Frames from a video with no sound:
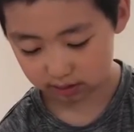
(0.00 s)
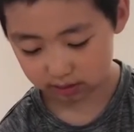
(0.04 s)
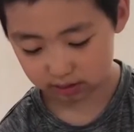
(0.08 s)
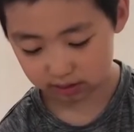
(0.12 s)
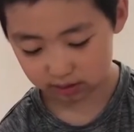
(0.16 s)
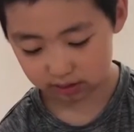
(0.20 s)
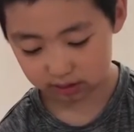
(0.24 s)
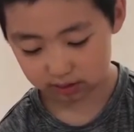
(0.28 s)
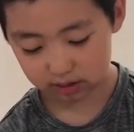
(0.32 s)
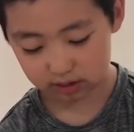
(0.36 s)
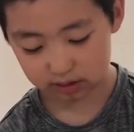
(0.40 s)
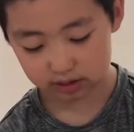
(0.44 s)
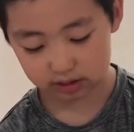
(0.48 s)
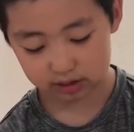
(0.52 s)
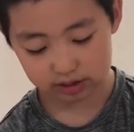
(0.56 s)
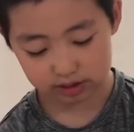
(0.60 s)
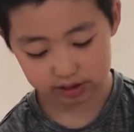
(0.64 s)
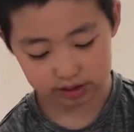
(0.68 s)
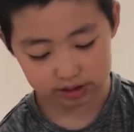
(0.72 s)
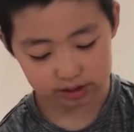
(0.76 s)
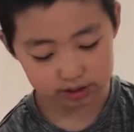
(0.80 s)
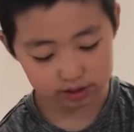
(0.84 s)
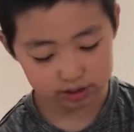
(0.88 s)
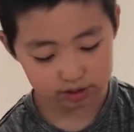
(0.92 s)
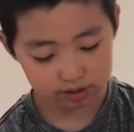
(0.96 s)
and these
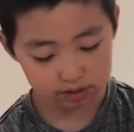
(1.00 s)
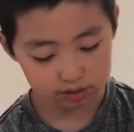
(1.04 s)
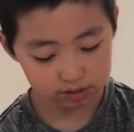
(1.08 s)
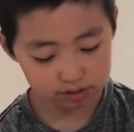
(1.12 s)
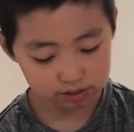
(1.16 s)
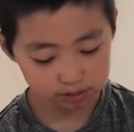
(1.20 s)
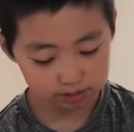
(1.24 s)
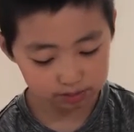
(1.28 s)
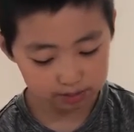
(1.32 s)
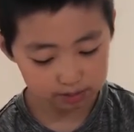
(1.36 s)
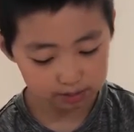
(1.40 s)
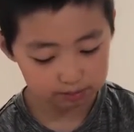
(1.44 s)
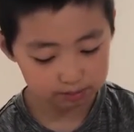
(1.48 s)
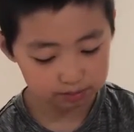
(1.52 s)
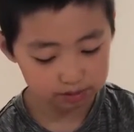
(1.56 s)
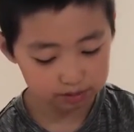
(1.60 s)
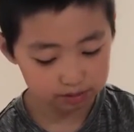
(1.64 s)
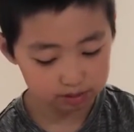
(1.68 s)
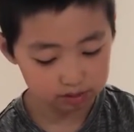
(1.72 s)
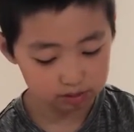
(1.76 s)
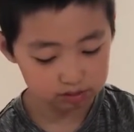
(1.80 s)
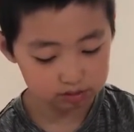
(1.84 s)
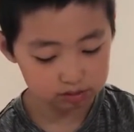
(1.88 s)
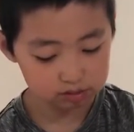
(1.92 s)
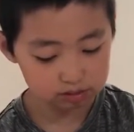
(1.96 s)
two little bumps go
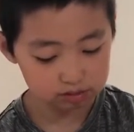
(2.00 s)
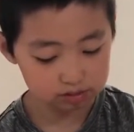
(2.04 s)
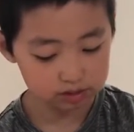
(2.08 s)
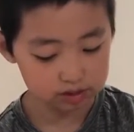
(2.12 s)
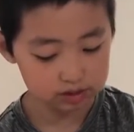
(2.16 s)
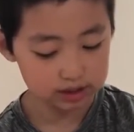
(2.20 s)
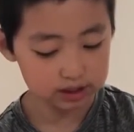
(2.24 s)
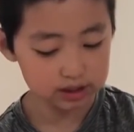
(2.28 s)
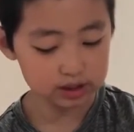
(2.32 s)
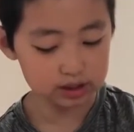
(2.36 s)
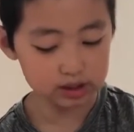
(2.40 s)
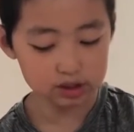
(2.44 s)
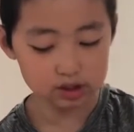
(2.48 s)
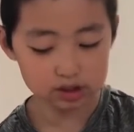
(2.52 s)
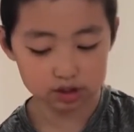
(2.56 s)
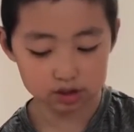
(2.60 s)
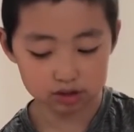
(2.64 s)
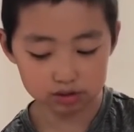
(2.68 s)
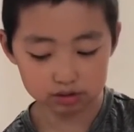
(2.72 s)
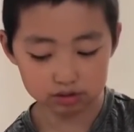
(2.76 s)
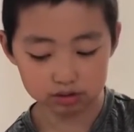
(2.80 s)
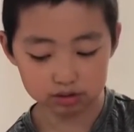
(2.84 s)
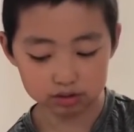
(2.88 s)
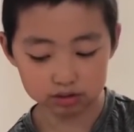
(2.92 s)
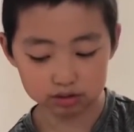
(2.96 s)
to these two
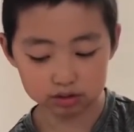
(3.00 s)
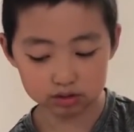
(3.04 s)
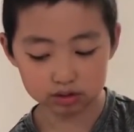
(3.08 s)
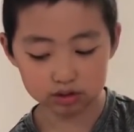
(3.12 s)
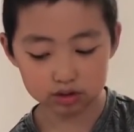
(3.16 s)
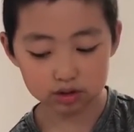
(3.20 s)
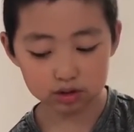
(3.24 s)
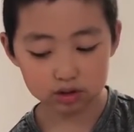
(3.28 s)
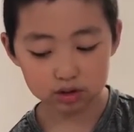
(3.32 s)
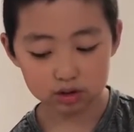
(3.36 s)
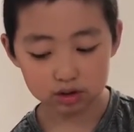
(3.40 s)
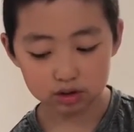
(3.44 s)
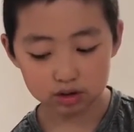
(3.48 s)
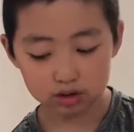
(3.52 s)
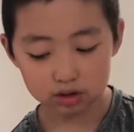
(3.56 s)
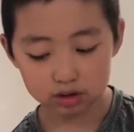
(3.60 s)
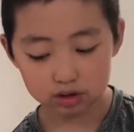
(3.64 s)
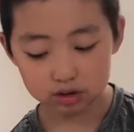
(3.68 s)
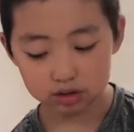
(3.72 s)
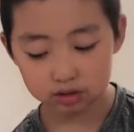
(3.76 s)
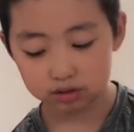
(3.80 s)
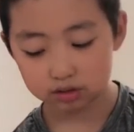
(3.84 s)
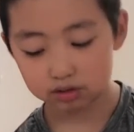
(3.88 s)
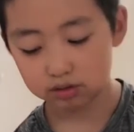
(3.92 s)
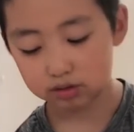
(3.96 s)
little.
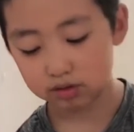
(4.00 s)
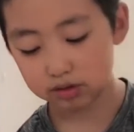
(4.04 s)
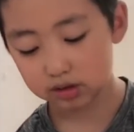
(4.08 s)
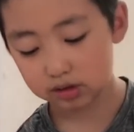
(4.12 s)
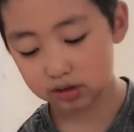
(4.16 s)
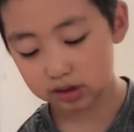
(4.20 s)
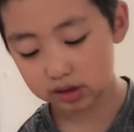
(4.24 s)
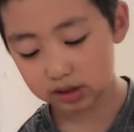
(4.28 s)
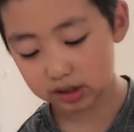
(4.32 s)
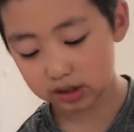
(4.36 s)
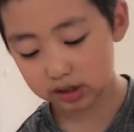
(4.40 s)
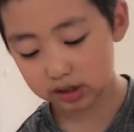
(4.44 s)
See,